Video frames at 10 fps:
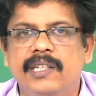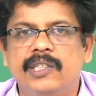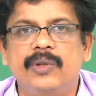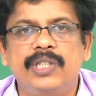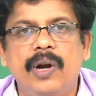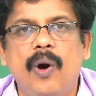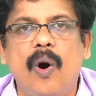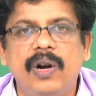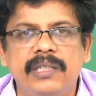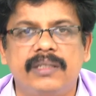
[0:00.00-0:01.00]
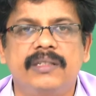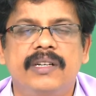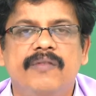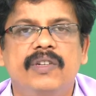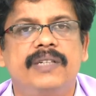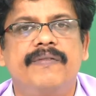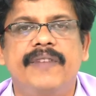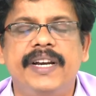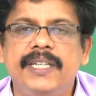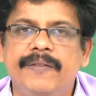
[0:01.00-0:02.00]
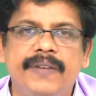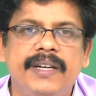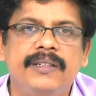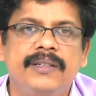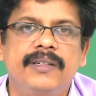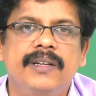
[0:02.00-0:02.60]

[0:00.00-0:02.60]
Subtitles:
the social order was a very different